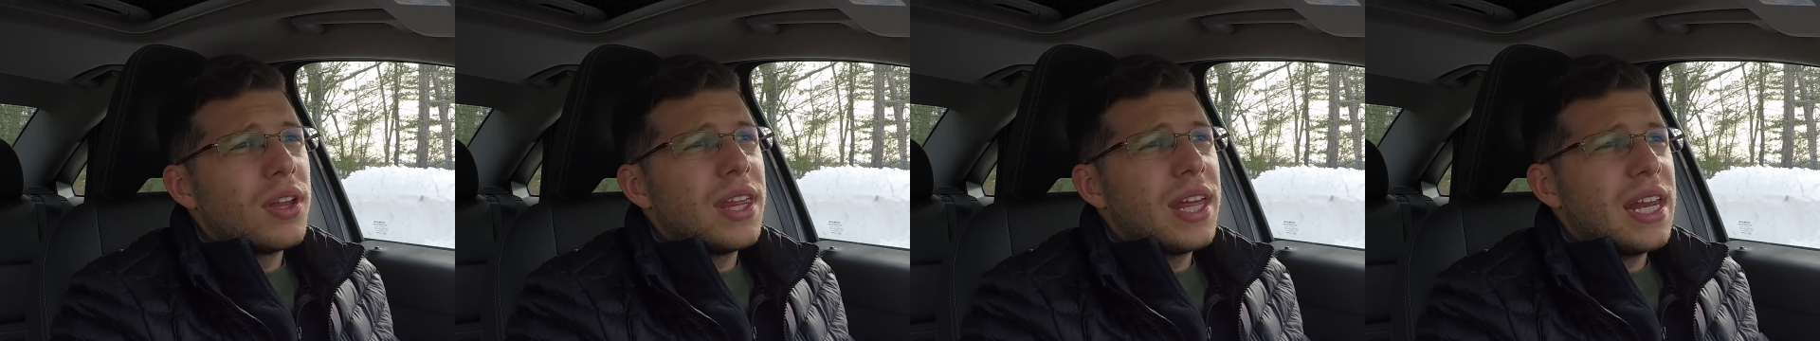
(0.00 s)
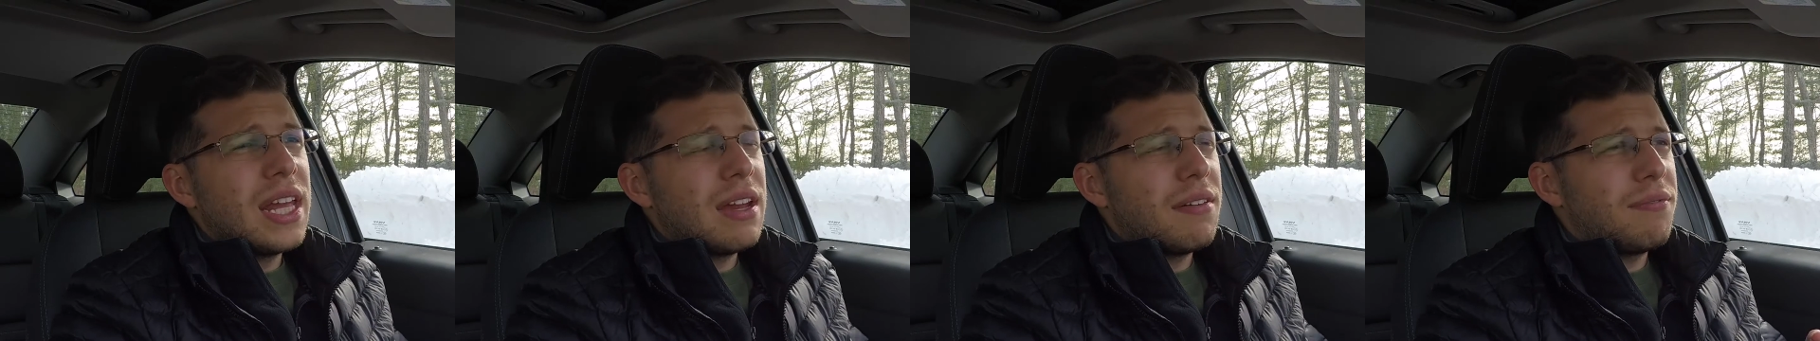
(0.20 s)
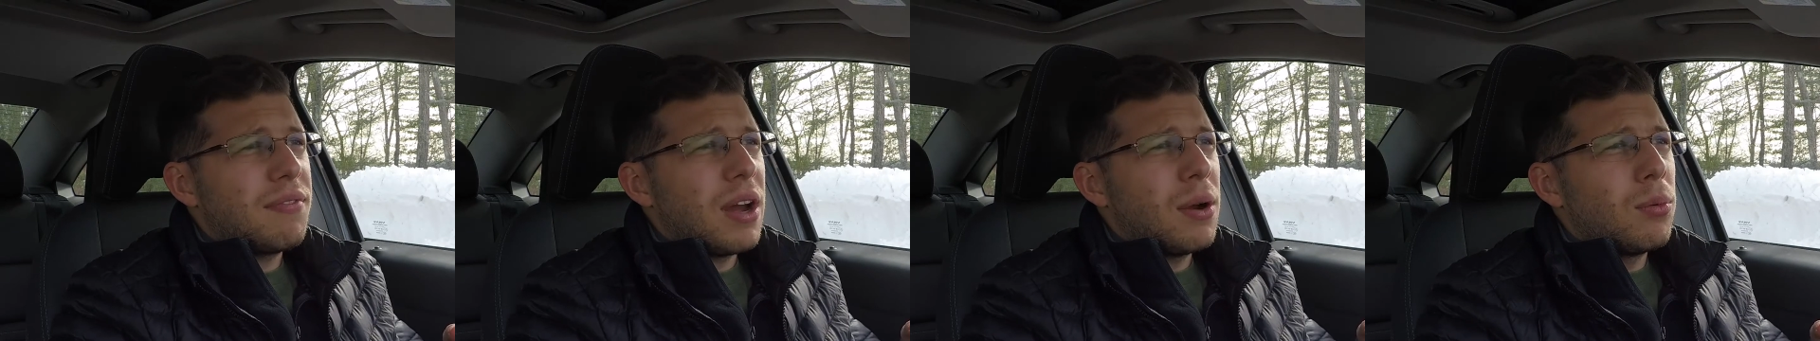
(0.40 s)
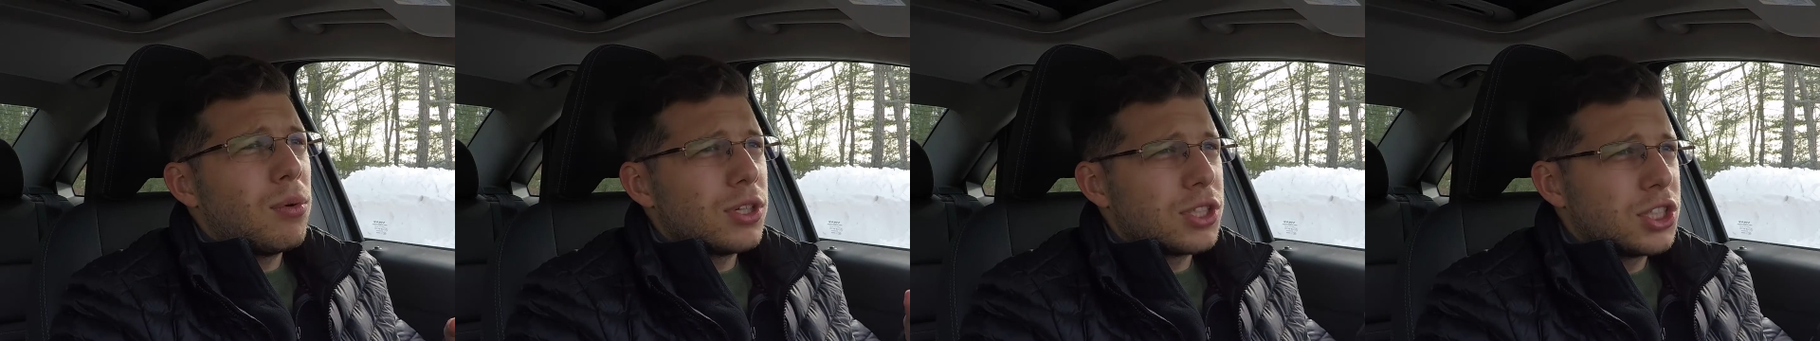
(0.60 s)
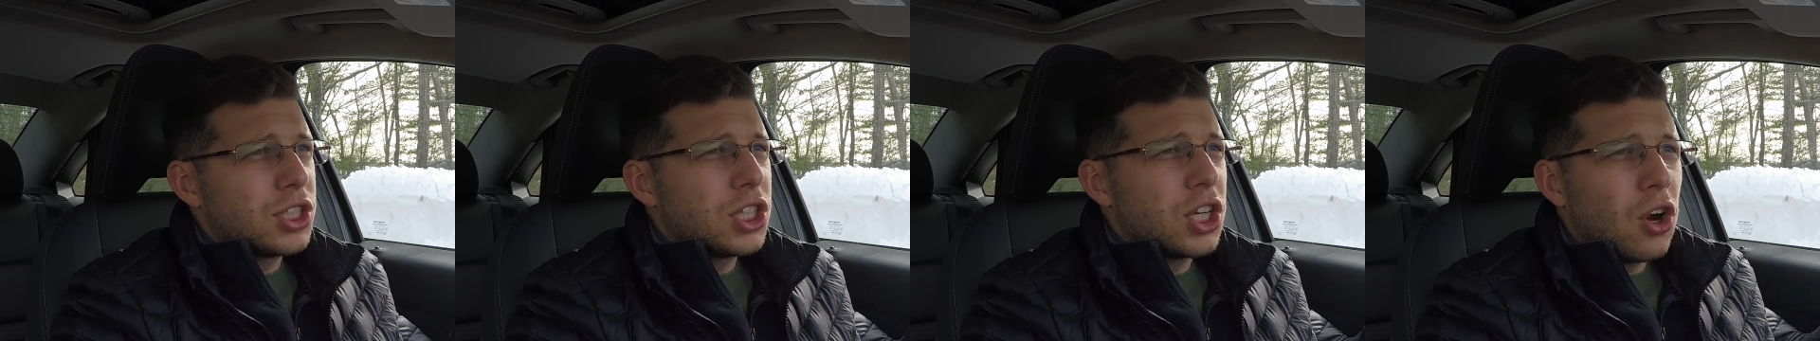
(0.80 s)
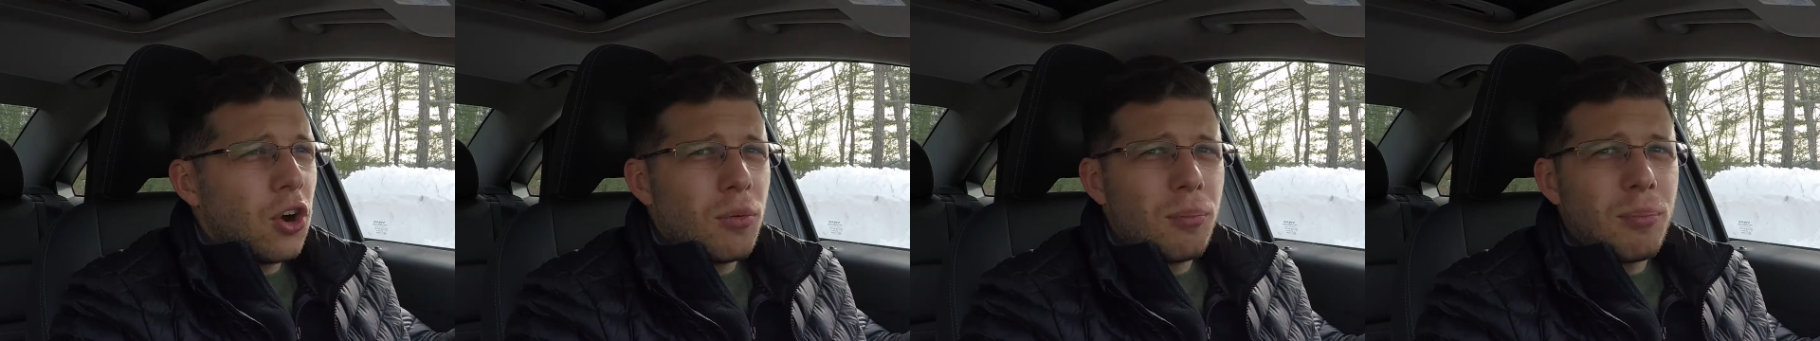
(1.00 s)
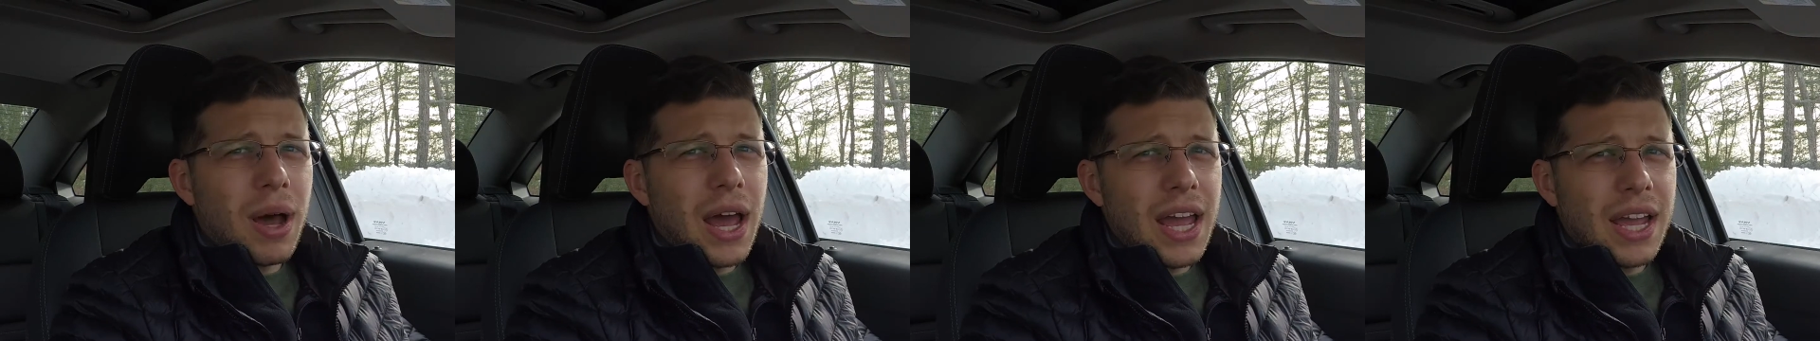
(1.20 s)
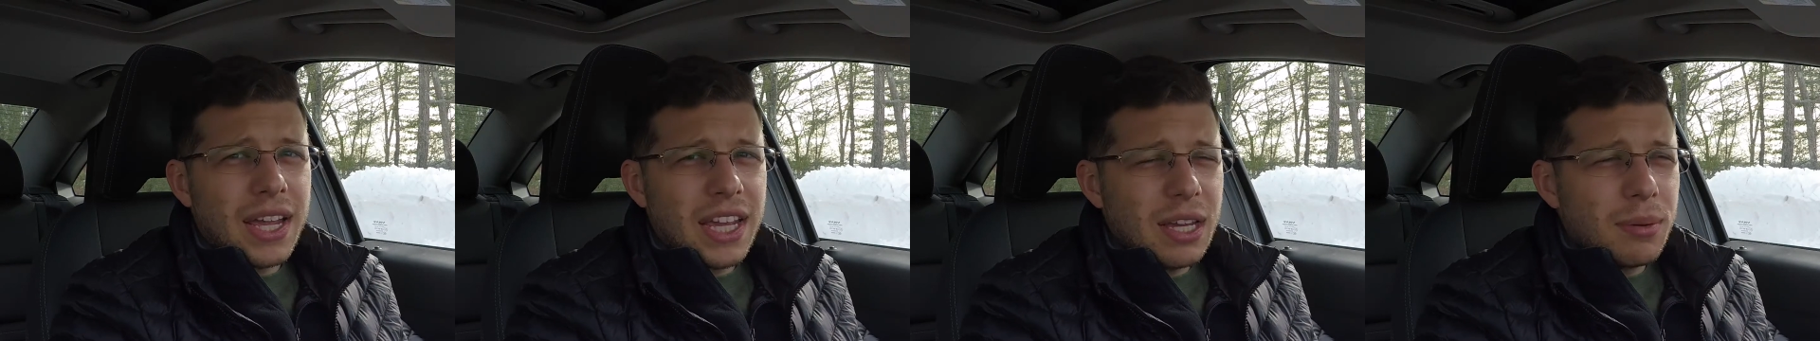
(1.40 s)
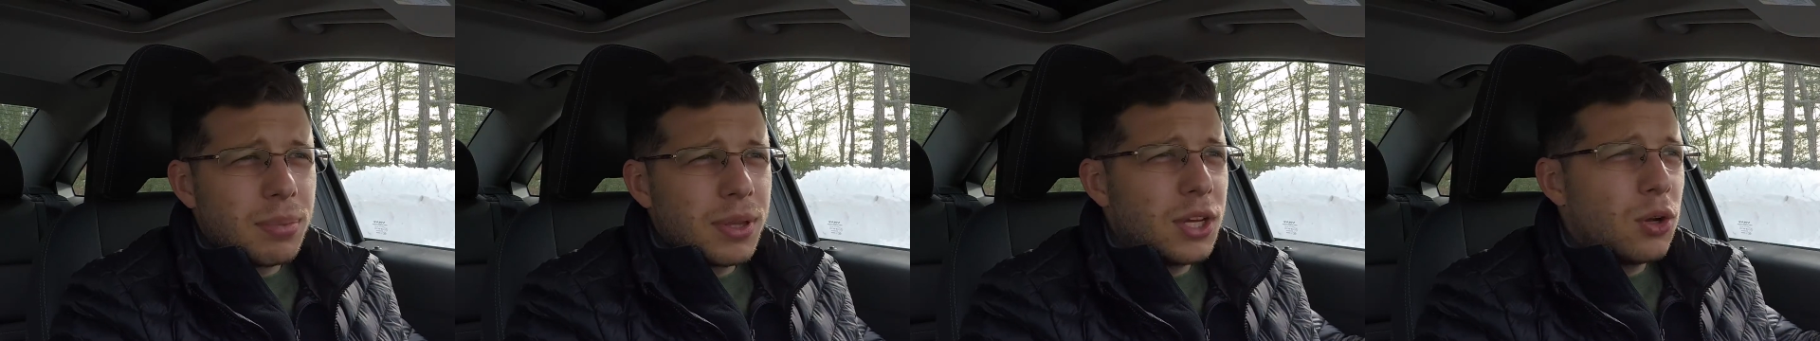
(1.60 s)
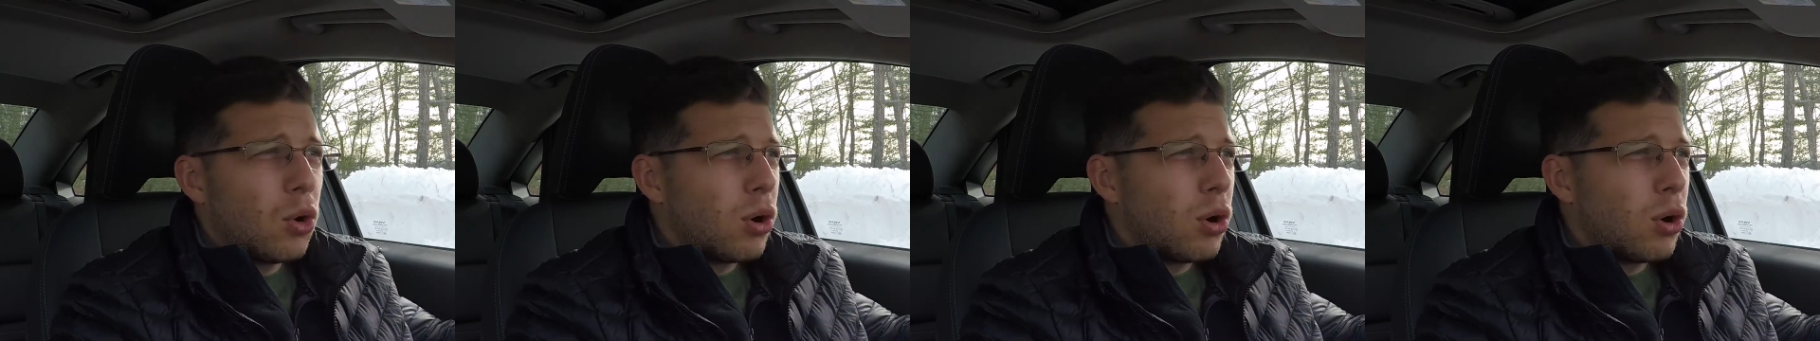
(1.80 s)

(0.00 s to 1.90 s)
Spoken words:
than if I was to go and buy a Ghibli,